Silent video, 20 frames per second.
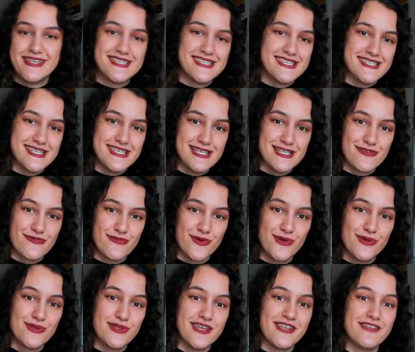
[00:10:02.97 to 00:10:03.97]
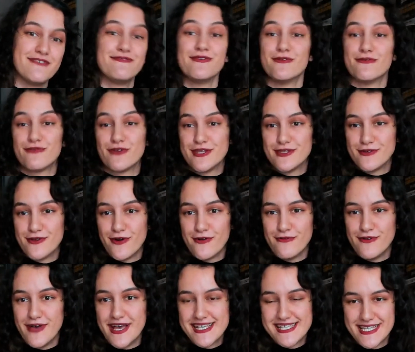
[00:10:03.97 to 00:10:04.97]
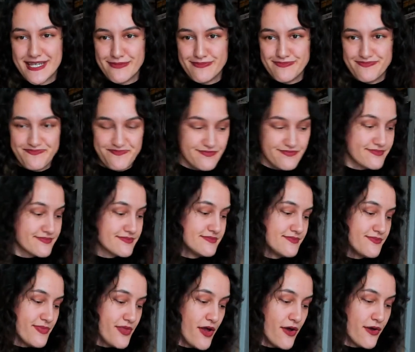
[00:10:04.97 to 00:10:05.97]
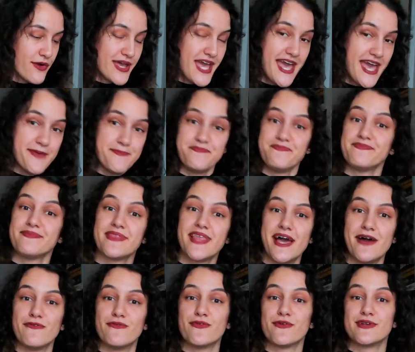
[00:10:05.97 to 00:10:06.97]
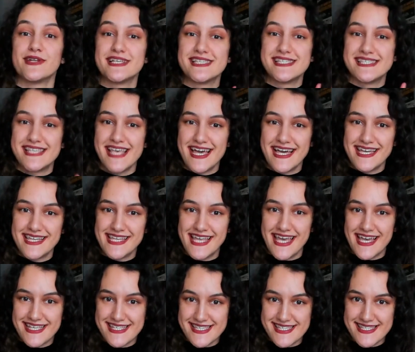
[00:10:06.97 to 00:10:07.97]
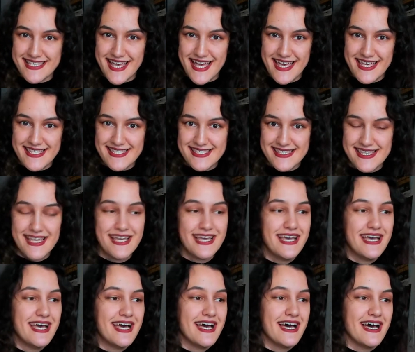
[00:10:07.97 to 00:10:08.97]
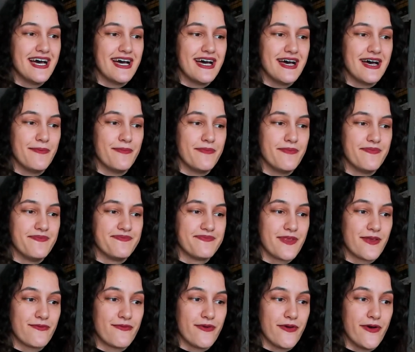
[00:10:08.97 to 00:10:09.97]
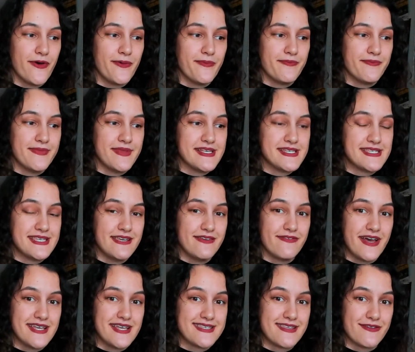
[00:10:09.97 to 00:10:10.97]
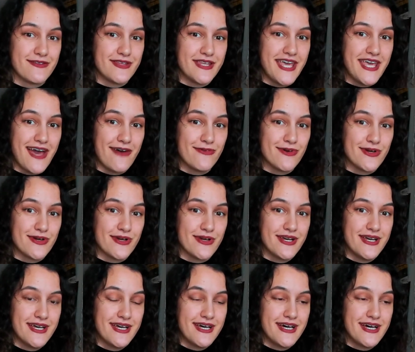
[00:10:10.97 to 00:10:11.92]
this is easy for you, then feel free to go faster. Okay, now for the second exercise from Steve Vai's 30-hour